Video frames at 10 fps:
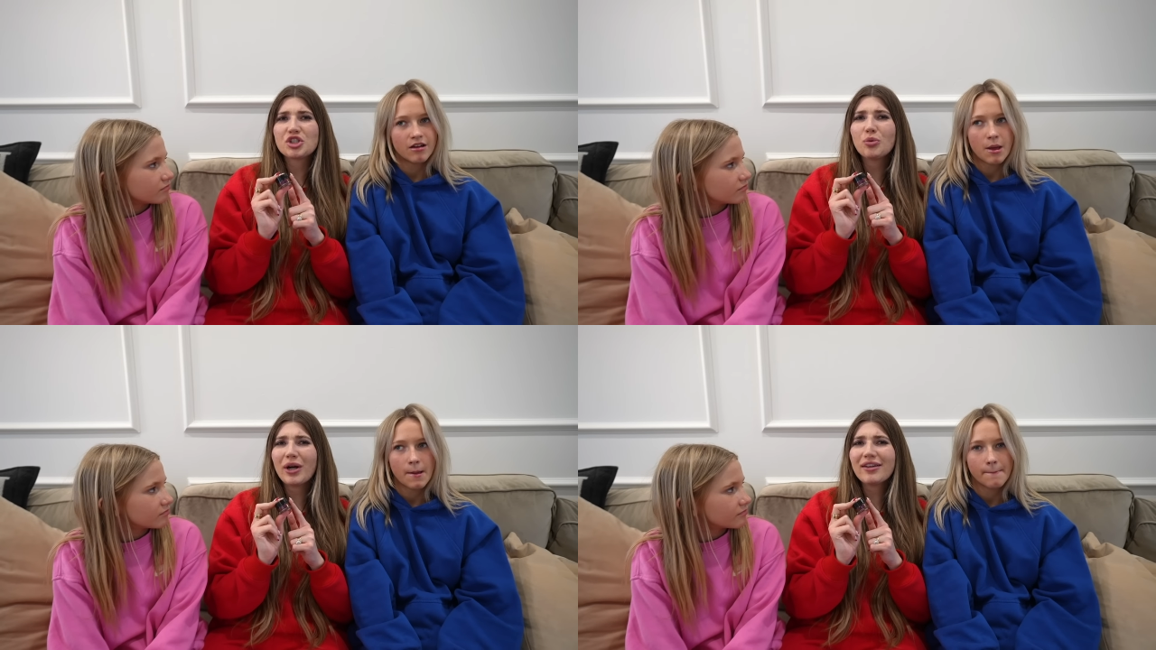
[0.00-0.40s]

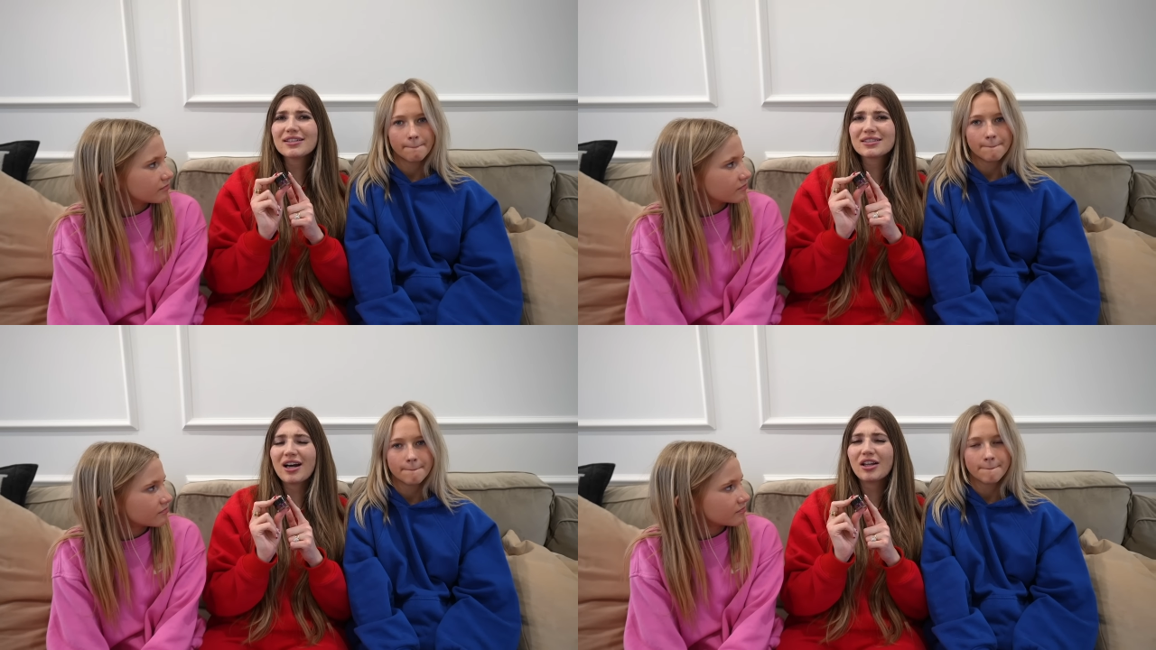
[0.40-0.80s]
Speaker 1: you wear
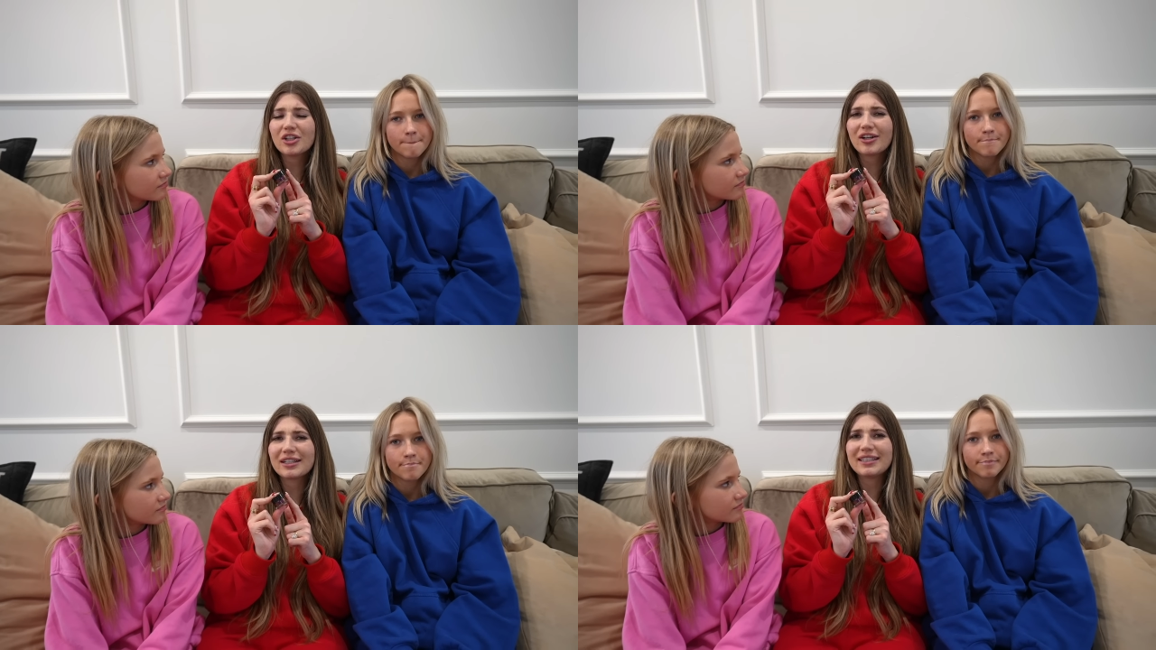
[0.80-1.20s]
this color
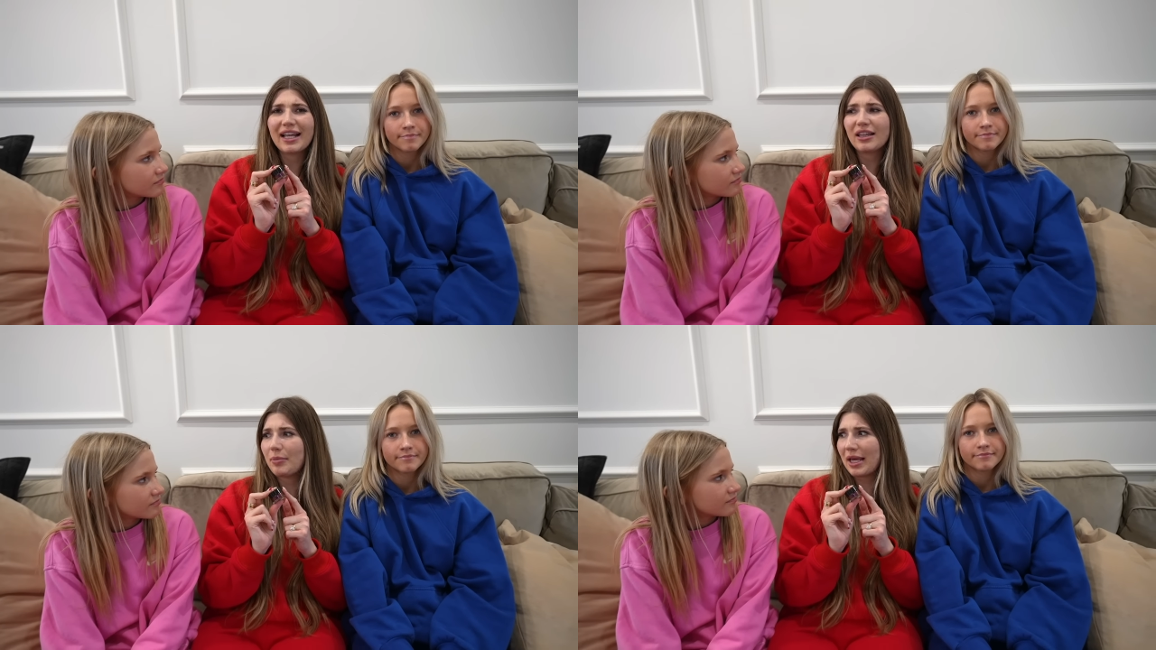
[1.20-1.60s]
on a
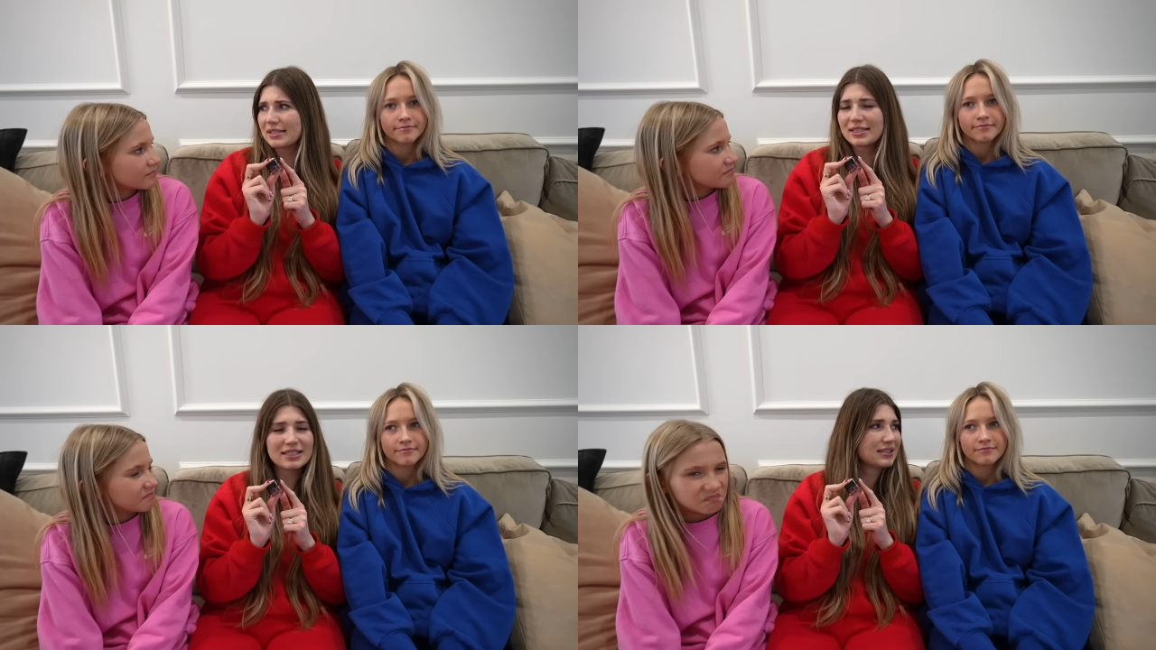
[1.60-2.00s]
daily
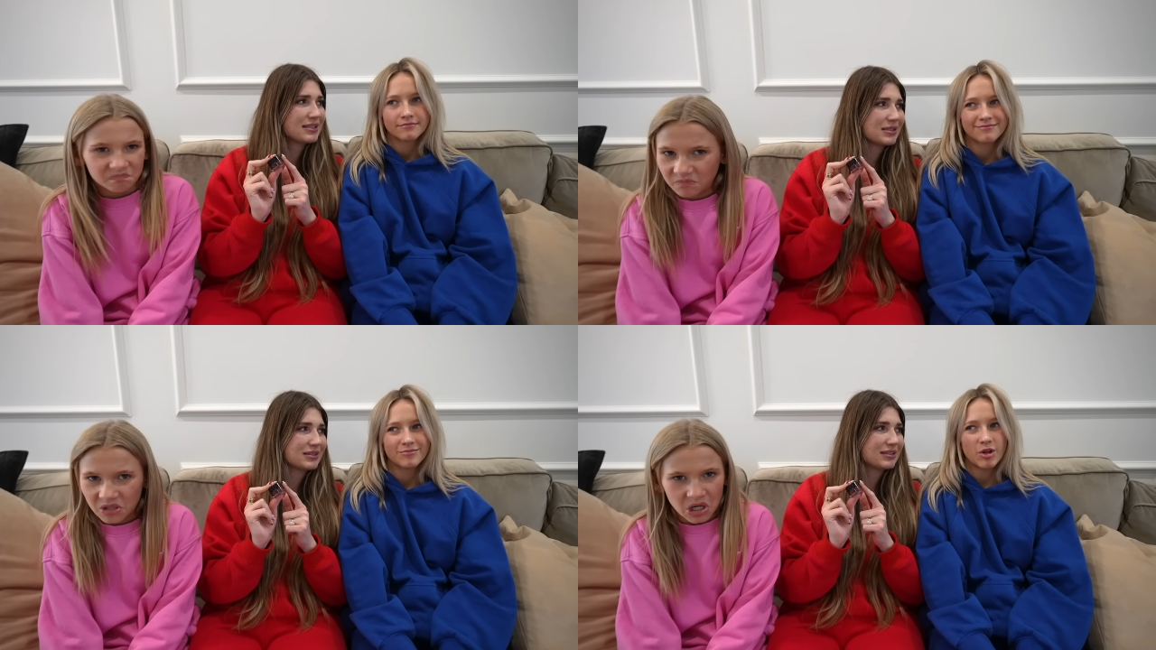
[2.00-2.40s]
basis?
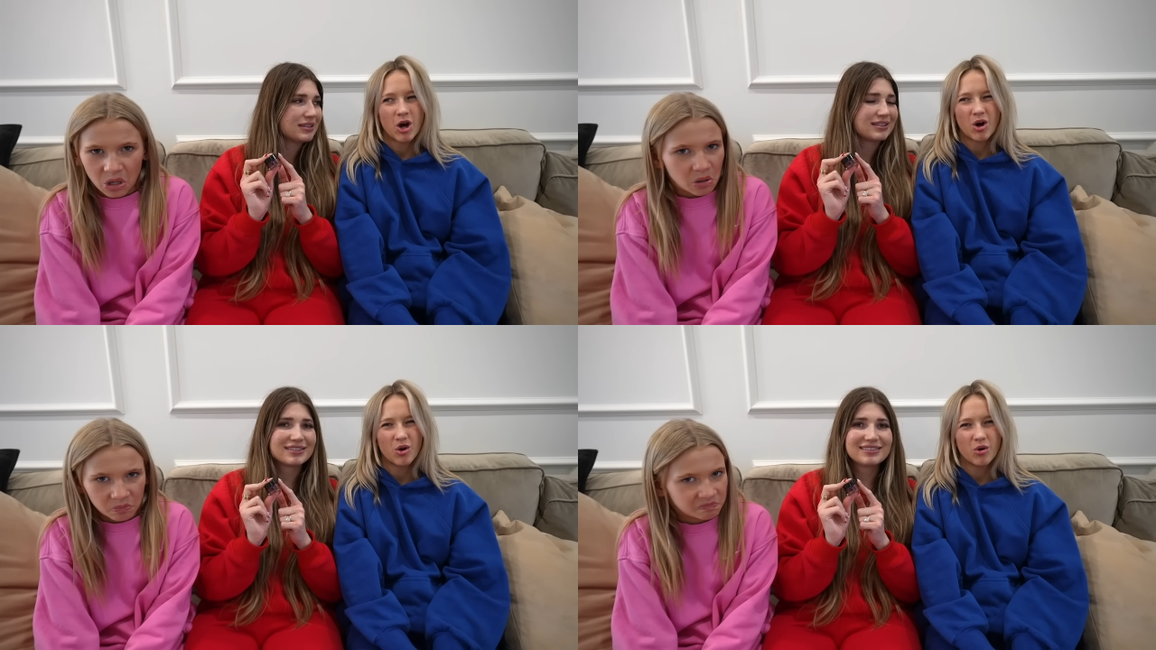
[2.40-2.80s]

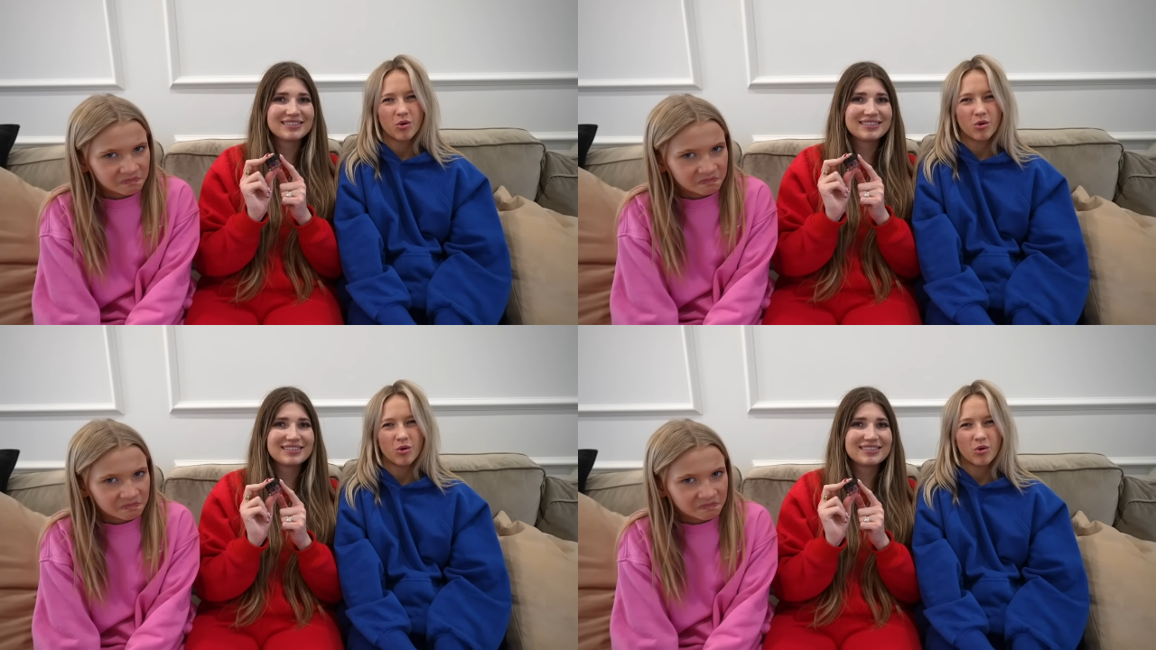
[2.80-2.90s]
No.